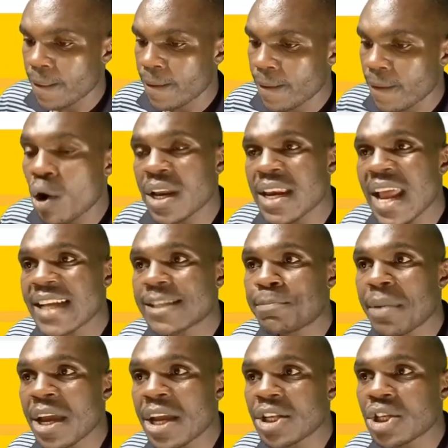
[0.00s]
On the next
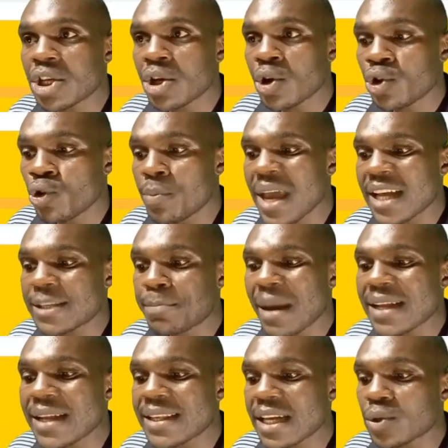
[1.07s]
page, you'll be
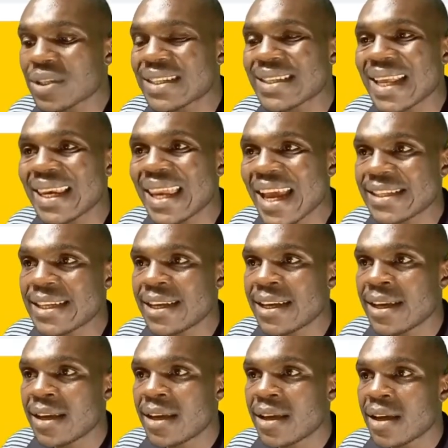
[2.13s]
expected to select
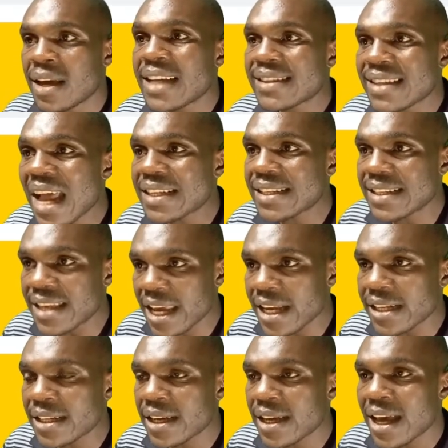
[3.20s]
a start
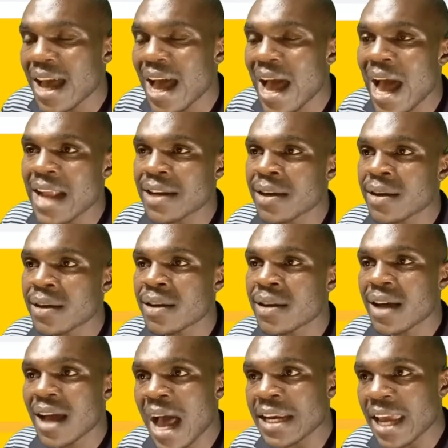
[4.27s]
date and
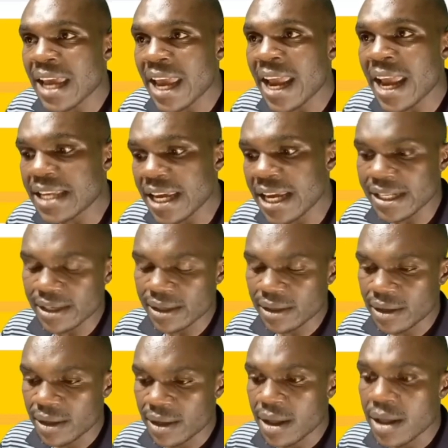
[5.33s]
an end date.
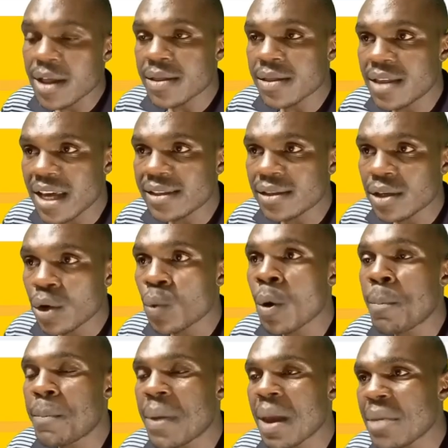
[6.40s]
This
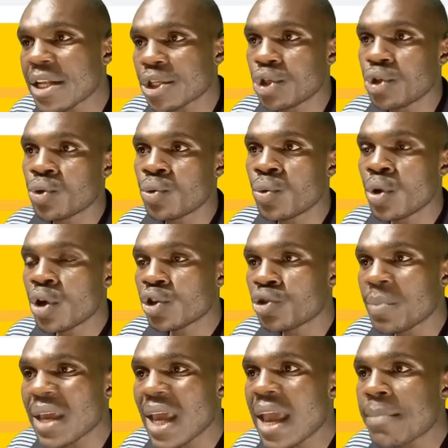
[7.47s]
will permit you to
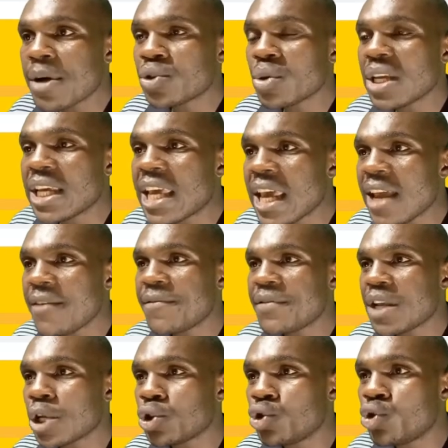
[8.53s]
be able to give
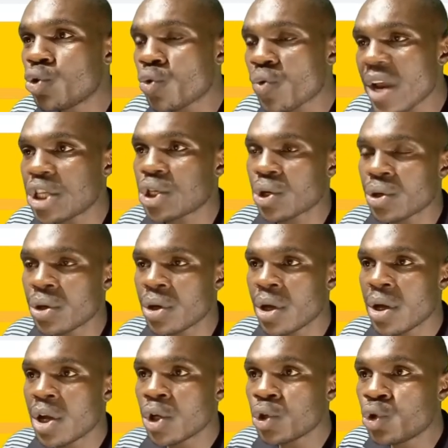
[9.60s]
the duration
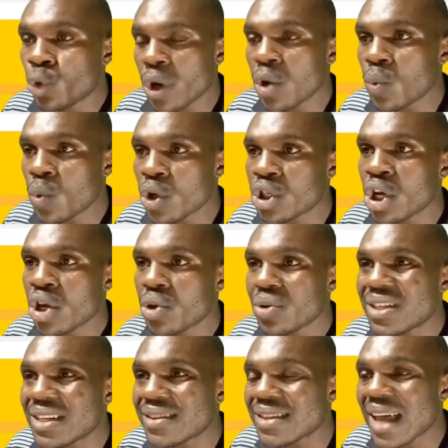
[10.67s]
during which you
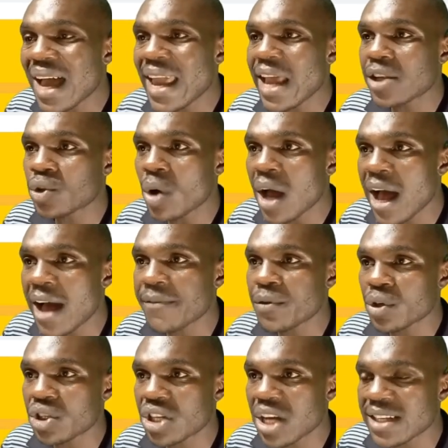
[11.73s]
desire to have your
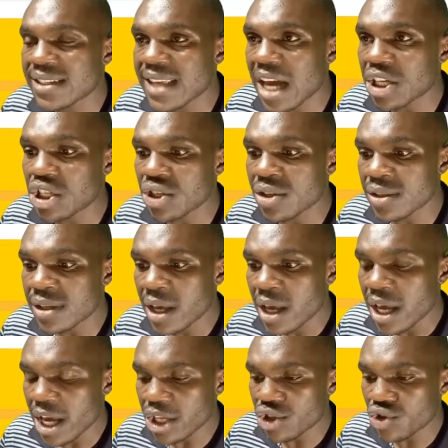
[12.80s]
transactions
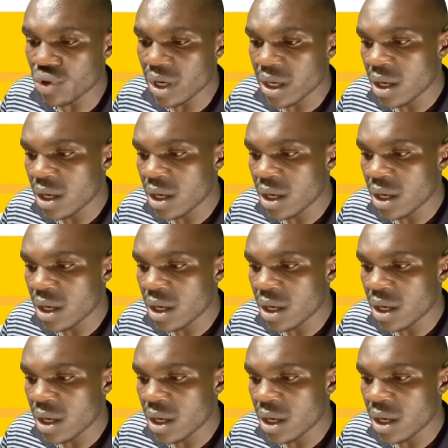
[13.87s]
history.